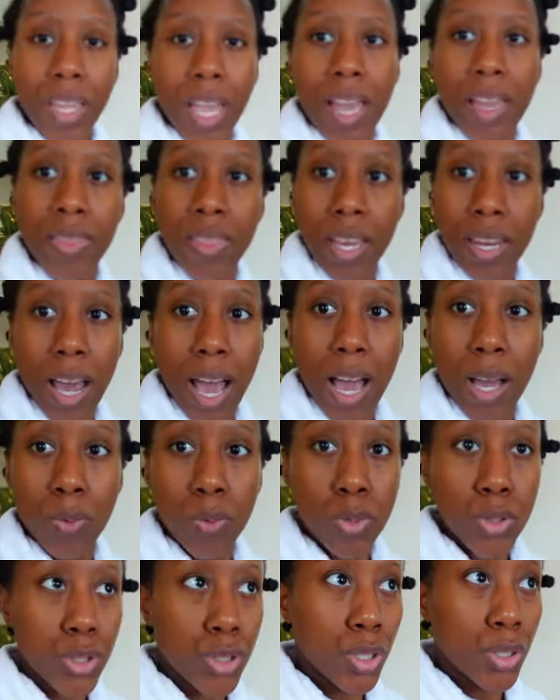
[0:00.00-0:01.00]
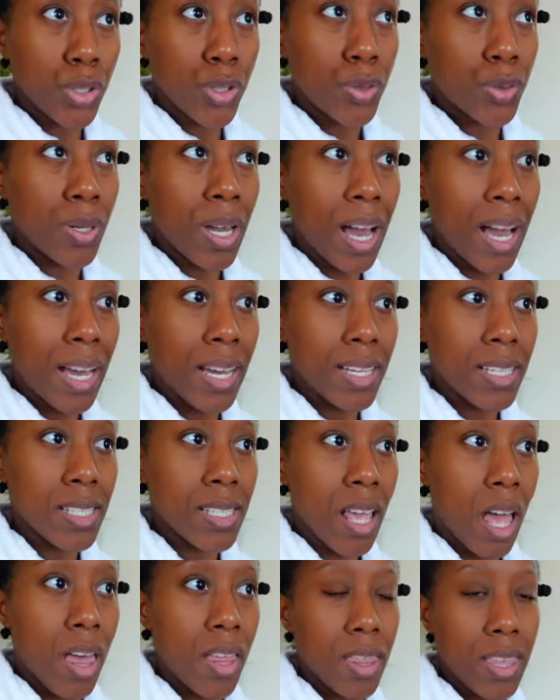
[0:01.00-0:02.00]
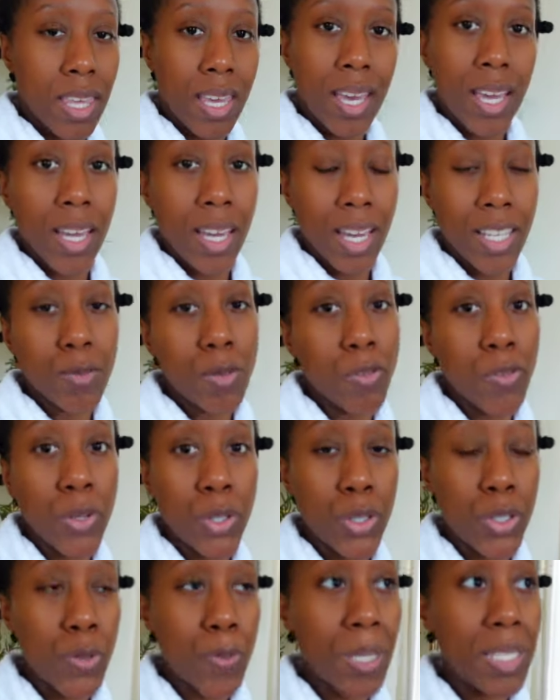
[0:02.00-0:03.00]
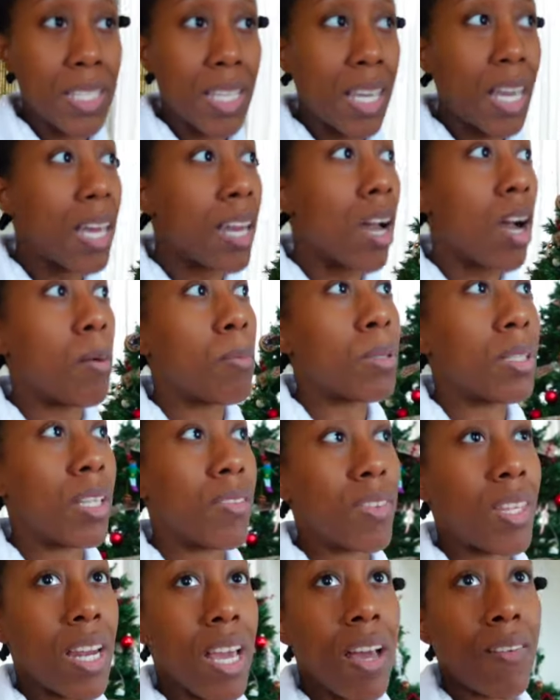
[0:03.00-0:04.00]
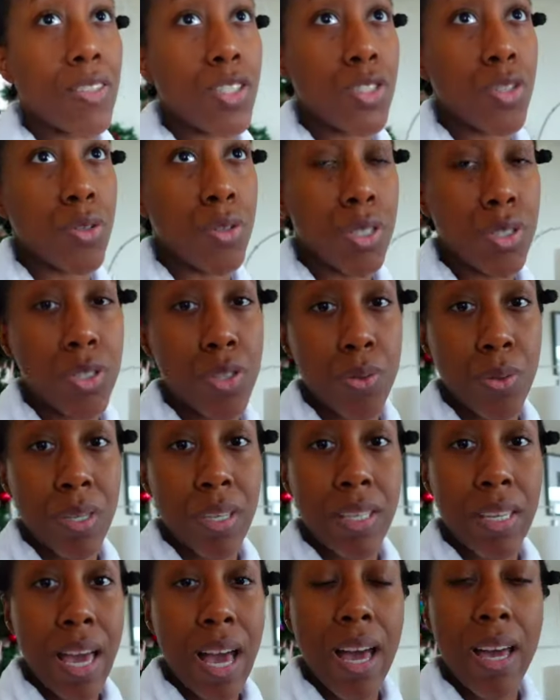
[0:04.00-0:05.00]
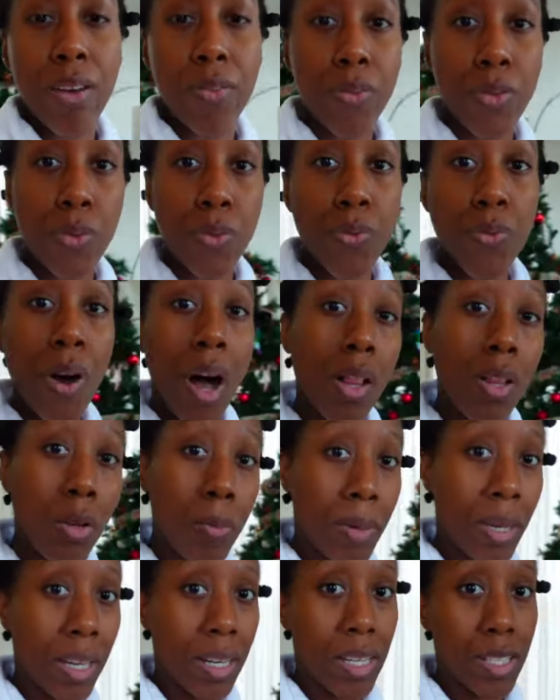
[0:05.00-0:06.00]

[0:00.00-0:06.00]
and then I will show you guys the engagement photos because I cannot believe that I haven't showed it to you yet. If you follow me on